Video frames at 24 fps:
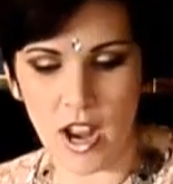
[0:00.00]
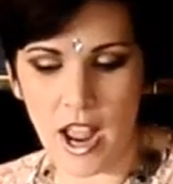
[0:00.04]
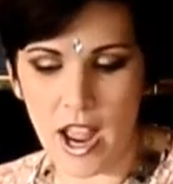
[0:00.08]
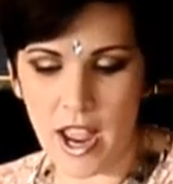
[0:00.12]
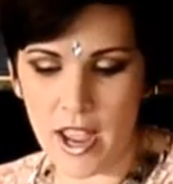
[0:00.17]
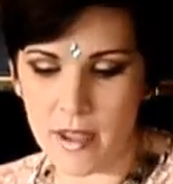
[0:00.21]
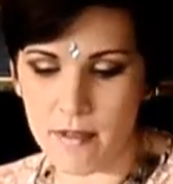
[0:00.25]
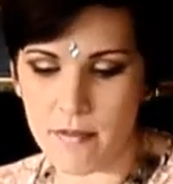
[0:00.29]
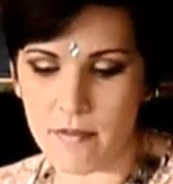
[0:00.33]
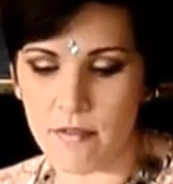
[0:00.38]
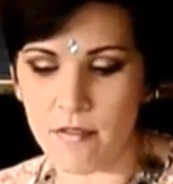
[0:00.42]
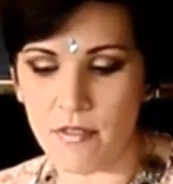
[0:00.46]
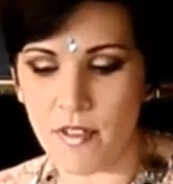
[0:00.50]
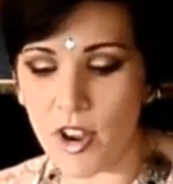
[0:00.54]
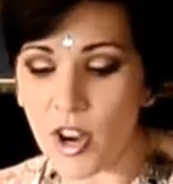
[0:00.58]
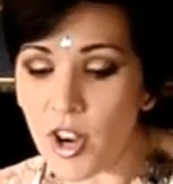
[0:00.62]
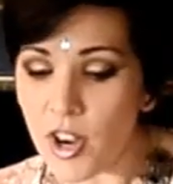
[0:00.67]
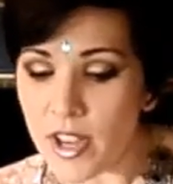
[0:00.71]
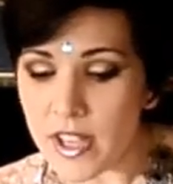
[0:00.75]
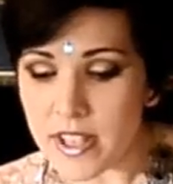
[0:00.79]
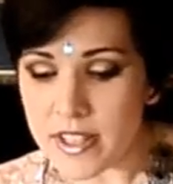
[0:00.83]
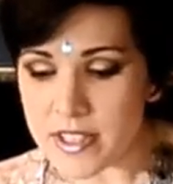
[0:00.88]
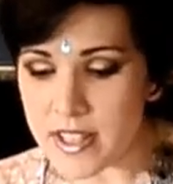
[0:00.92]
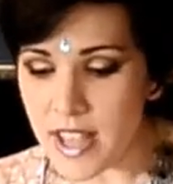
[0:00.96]
I am
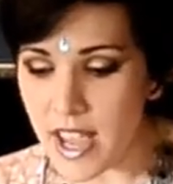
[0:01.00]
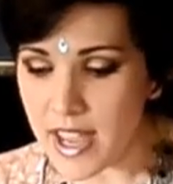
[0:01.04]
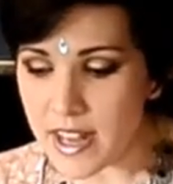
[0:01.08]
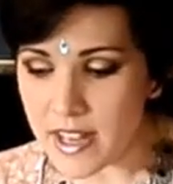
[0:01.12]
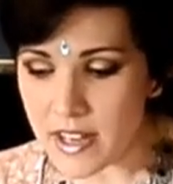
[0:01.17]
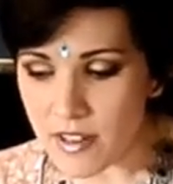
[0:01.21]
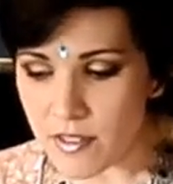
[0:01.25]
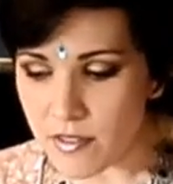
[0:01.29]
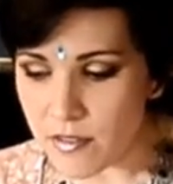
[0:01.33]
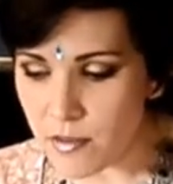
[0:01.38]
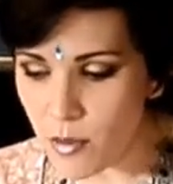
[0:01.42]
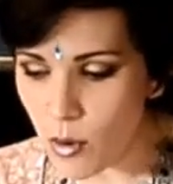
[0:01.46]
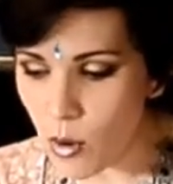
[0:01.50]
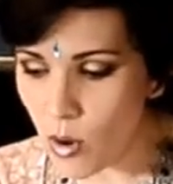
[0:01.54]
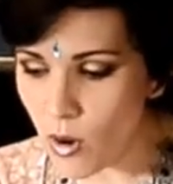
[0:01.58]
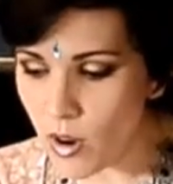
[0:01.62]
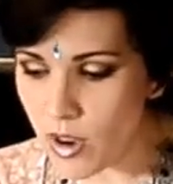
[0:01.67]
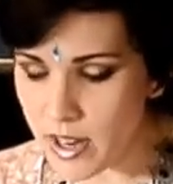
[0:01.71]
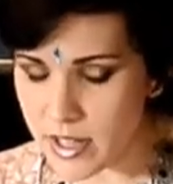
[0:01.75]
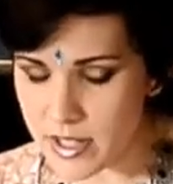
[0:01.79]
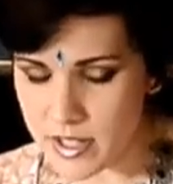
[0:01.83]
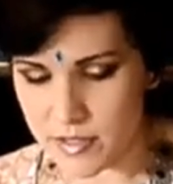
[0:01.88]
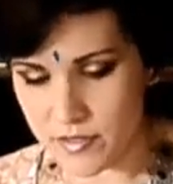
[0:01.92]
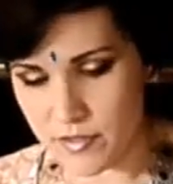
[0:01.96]
very excited for
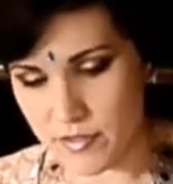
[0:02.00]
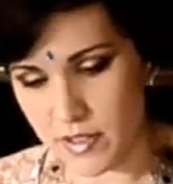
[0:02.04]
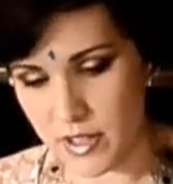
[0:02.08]
it.